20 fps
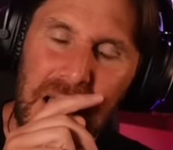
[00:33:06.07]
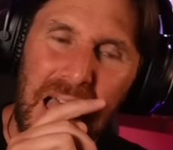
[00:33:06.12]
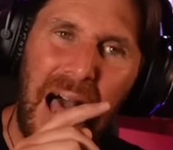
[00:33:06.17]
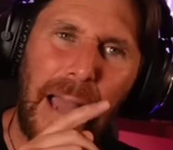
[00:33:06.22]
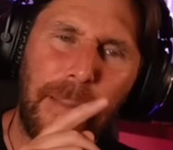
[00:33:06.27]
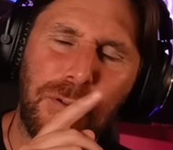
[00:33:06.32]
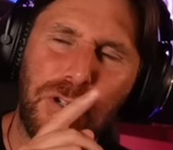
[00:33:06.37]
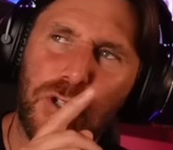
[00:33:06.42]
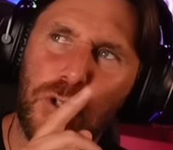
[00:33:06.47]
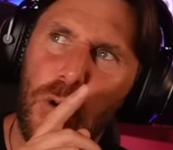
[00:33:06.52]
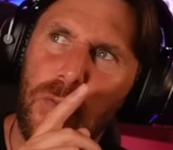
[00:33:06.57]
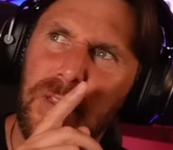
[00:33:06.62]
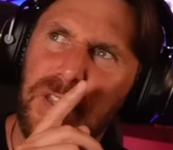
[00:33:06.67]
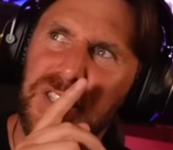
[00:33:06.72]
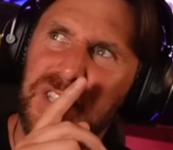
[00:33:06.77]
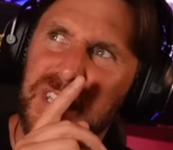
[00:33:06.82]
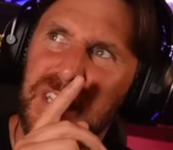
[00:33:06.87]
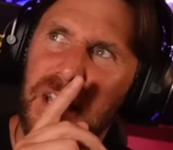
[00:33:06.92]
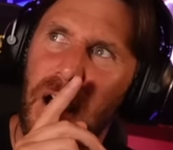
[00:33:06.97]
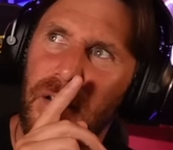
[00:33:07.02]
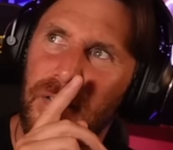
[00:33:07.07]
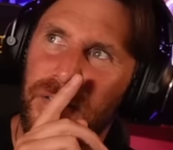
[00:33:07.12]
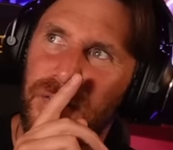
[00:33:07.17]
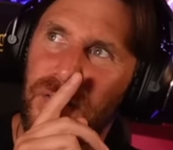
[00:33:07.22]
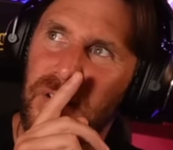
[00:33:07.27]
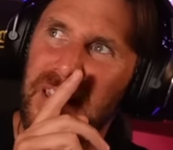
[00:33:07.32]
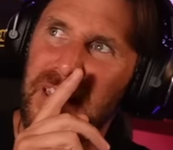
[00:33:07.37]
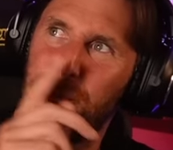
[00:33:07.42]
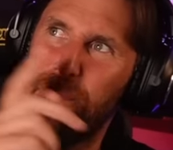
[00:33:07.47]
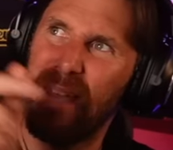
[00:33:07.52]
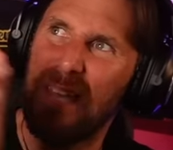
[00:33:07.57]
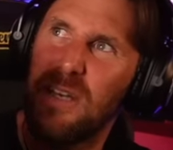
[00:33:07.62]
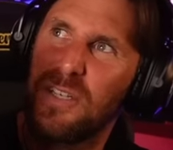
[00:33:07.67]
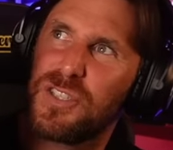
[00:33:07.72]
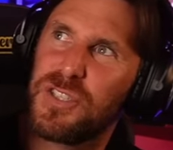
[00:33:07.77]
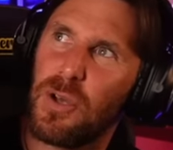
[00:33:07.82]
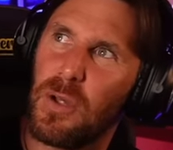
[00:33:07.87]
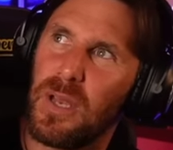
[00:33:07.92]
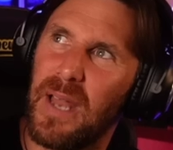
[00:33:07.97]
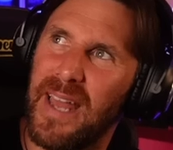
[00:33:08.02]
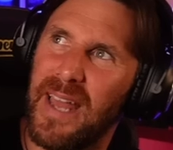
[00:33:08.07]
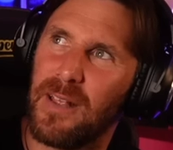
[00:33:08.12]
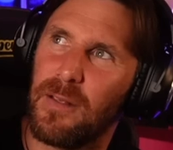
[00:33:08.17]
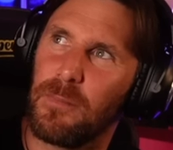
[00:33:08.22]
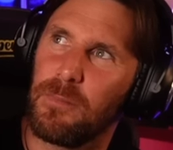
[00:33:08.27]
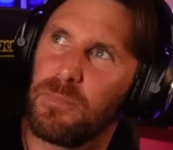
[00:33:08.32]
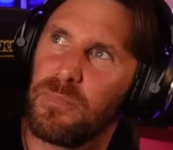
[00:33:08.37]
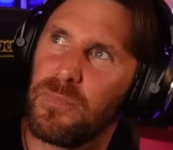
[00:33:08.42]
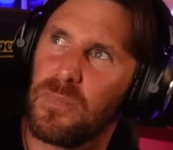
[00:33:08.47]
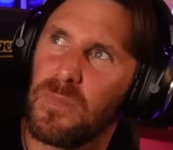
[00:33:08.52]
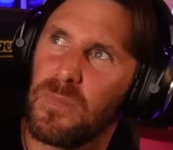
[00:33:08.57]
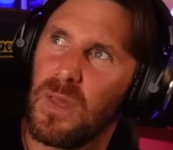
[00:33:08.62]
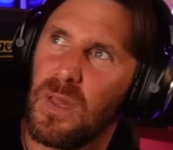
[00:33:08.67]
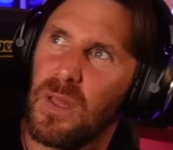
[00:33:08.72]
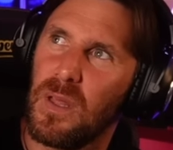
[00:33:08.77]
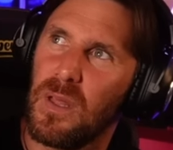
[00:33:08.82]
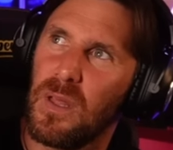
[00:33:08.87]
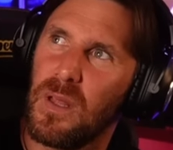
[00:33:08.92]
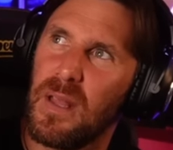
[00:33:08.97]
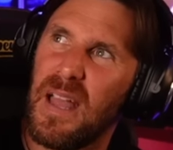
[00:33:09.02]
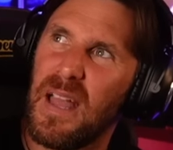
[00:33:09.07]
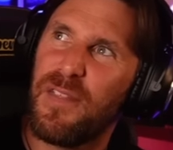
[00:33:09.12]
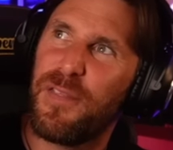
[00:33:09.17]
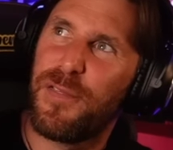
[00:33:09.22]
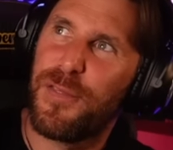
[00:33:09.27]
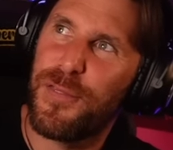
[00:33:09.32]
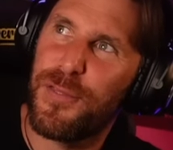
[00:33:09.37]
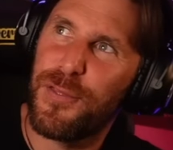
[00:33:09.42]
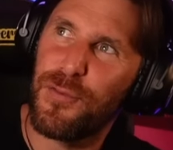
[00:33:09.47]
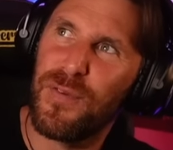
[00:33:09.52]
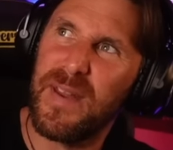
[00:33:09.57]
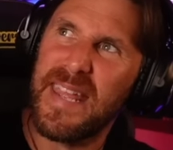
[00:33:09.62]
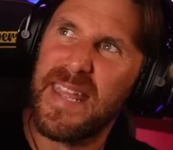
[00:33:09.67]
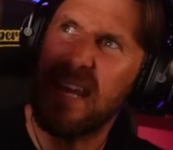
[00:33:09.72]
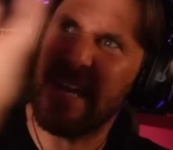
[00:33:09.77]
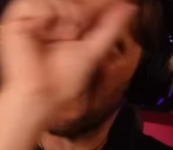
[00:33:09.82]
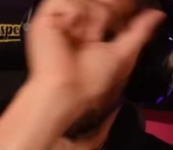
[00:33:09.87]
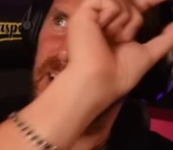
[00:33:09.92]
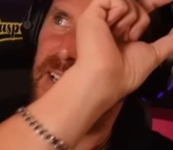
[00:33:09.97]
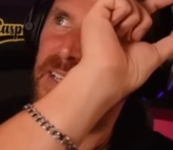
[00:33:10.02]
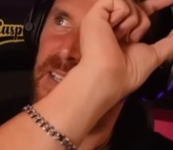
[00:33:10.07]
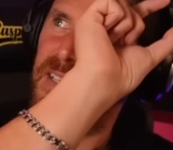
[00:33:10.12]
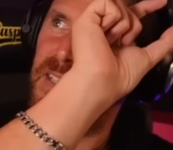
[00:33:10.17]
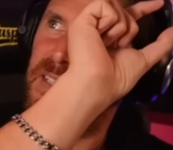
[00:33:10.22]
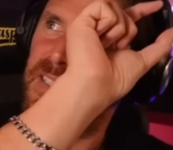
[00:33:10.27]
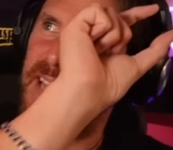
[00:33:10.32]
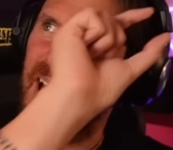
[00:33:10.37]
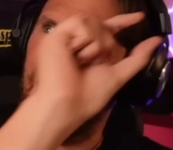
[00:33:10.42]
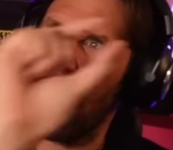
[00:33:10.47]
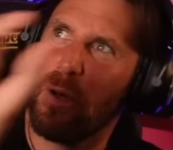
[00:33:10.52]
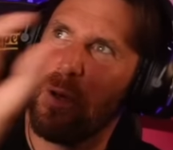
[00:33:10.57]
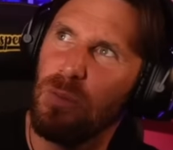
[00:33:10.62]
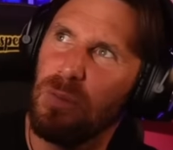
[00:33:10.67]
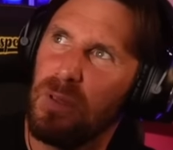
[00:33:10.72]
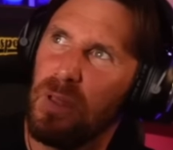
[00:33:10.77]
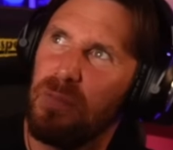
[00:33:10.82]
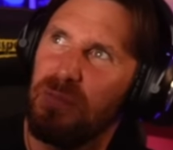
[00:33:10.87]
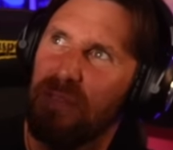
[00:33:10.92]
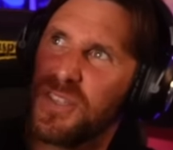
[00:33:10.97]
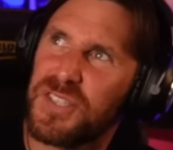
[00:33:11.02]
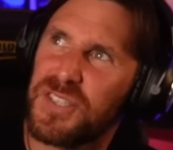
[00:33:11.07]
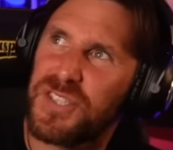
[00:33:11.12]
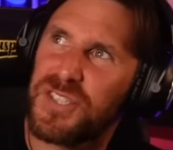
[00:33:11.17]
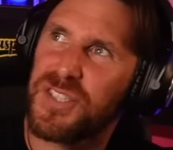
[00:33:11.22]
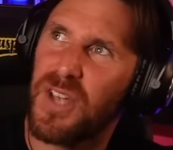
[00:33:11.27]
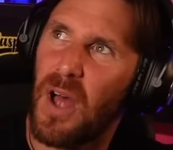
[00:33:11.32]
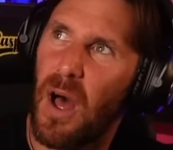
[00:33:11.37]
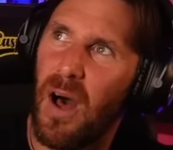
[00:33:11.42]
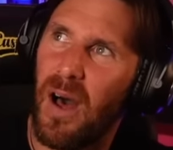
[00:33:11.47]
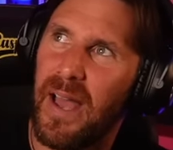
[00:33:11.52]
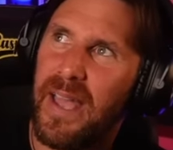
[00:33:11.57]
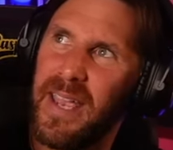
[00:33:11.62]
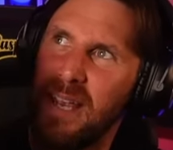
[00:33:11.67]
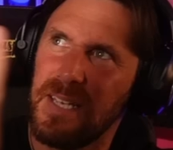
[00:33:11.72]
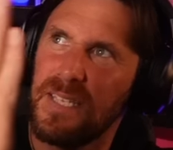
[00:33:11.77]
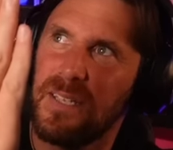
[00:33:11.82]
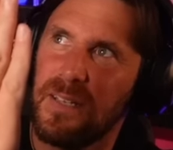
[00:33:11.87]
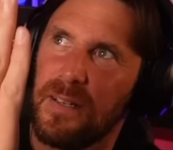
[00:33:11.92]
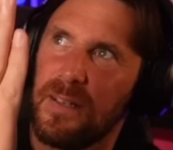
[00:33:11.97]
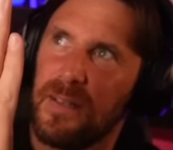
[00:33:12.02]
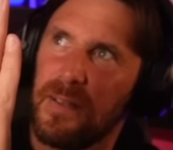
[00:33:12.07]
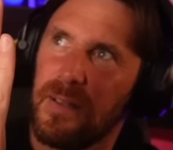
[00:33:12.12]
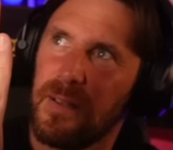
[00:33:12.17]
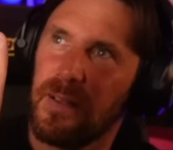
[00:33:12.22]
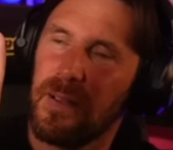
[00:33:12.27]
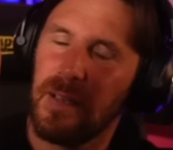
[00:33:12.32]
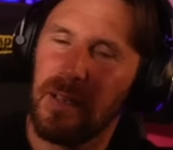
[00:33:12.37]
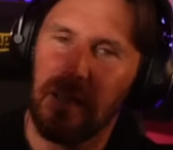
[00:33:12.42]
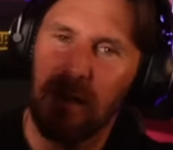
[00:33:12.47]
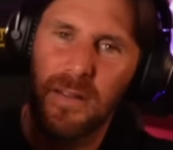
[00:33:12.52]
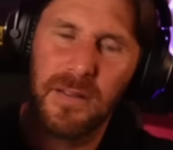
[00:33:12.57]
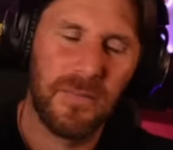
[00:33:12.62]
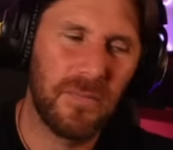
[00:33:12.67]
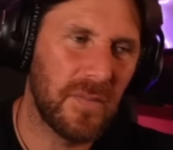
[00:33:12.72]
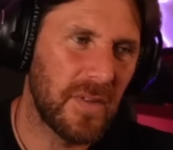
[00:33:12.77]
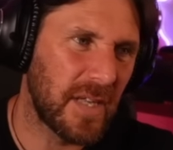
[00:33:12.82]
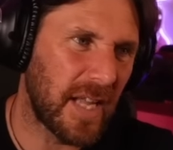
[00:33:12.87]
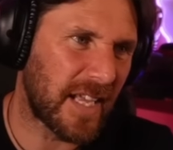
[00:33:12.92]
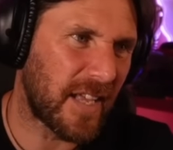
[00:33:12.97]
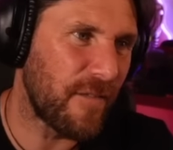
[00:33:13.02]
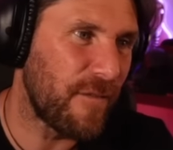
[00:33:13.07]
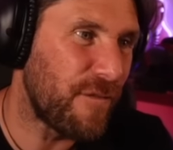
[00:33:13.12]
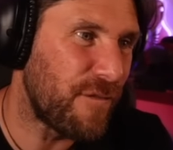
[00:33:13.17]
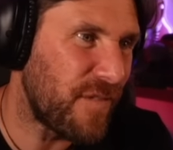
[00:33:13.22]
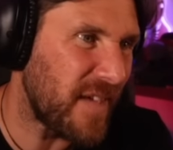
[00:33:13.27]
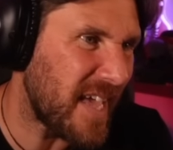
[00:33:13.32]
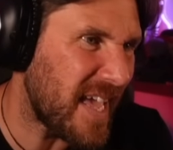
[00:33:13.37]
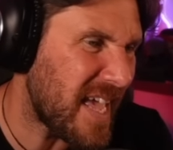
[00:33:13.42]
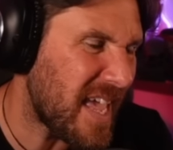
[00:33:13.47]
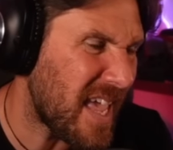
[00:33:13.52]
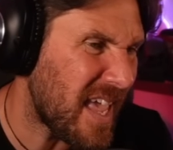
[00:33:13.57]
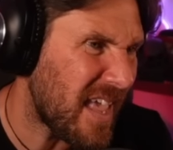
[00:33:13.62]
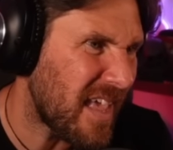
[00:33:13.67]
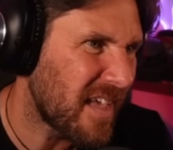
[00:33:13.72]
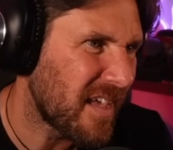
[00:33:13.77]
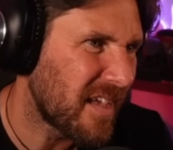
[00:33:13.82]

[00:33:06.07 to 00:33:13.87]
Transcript: I'm sure the TR3B has got like three down the side, like a V.